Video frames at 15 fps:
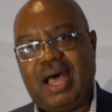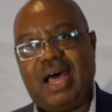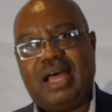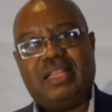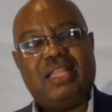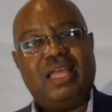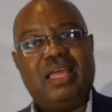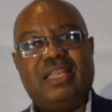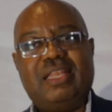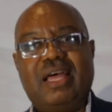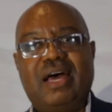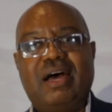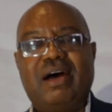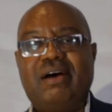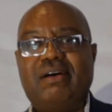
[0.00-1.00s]
And then
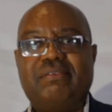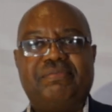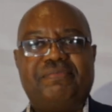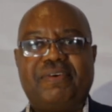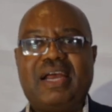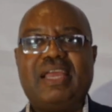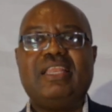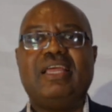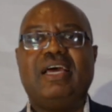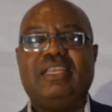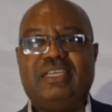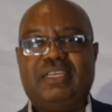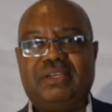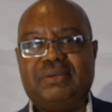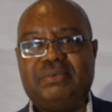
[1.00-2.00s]

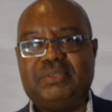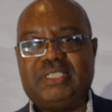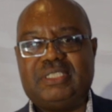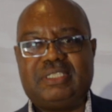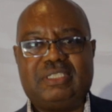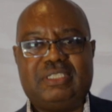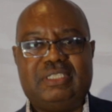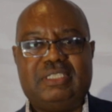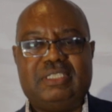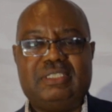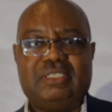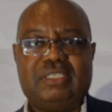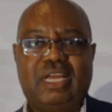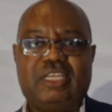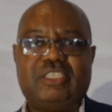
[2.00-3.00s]
finally, we
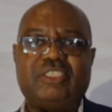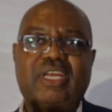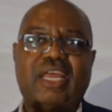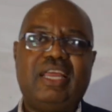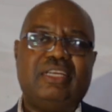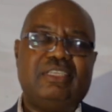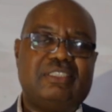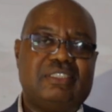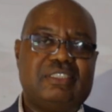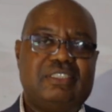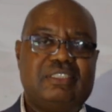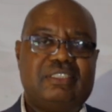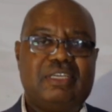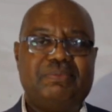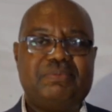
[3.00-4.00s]
see a change
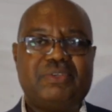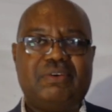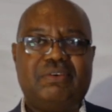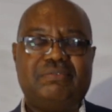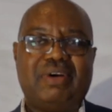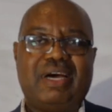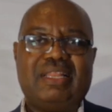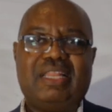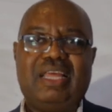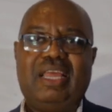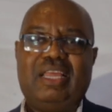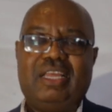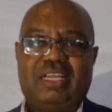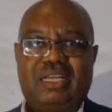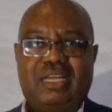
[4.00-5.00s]
in terms of at
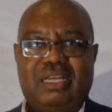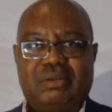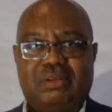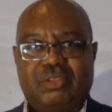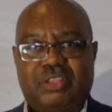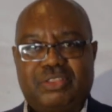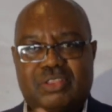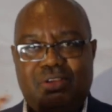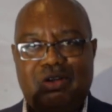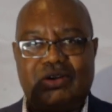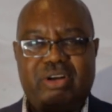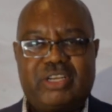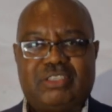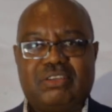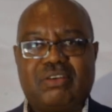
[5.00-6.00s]
the
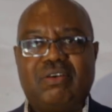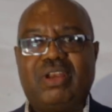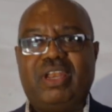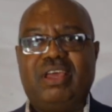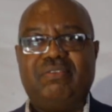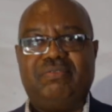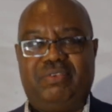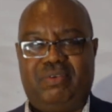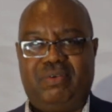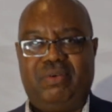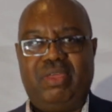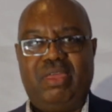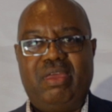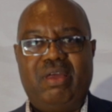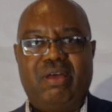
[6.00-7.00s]
theoretical level,
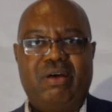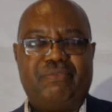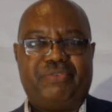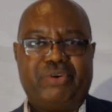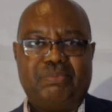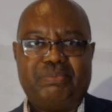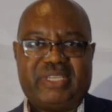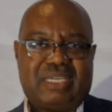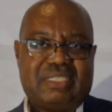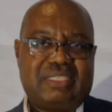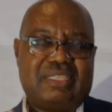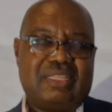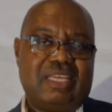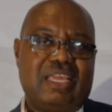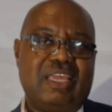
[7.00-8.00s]
from
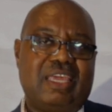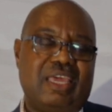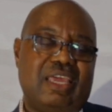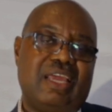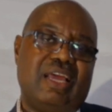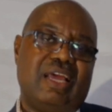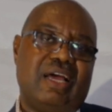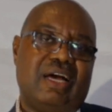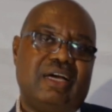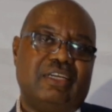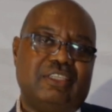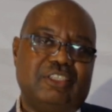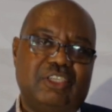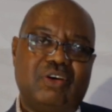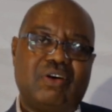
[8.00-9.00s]
just thinking
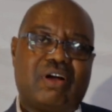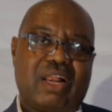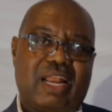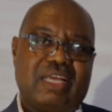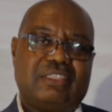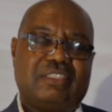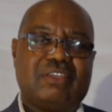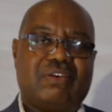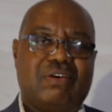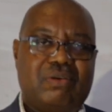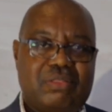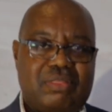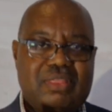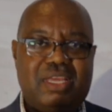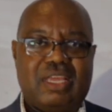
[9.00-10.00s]

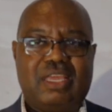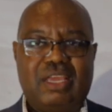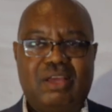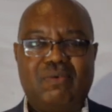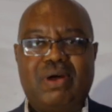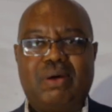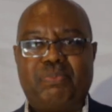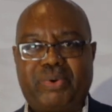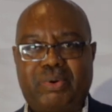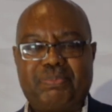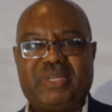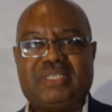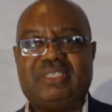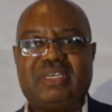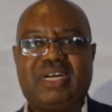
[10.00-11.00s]
neoclassical thinking where
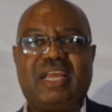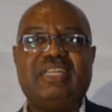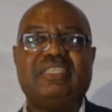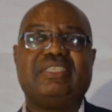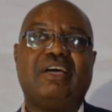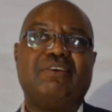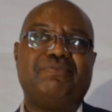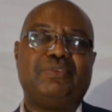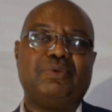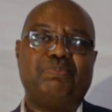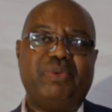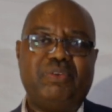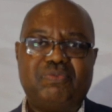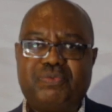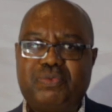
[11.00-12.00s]
property rights have to
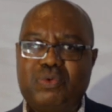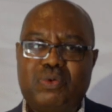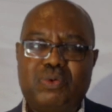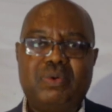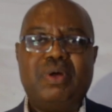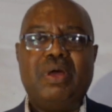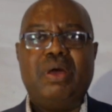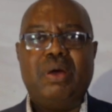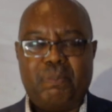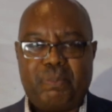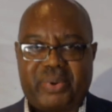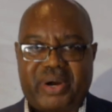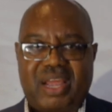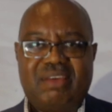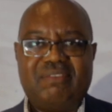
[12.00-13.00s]
be full,
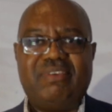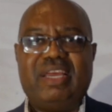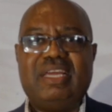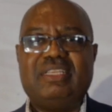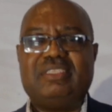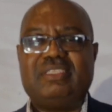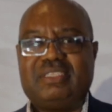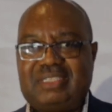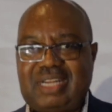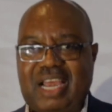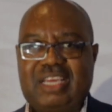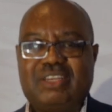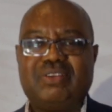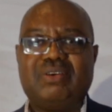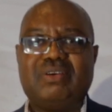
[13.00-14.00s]
private,
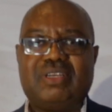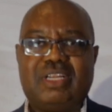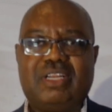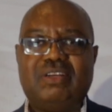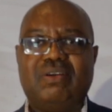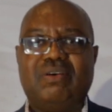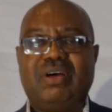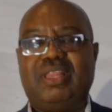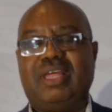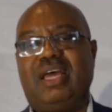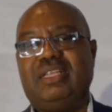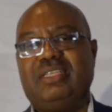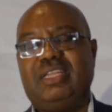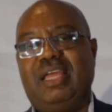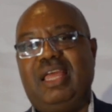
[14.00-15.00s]
titled, and all
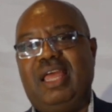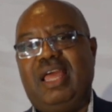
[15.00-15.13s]
that.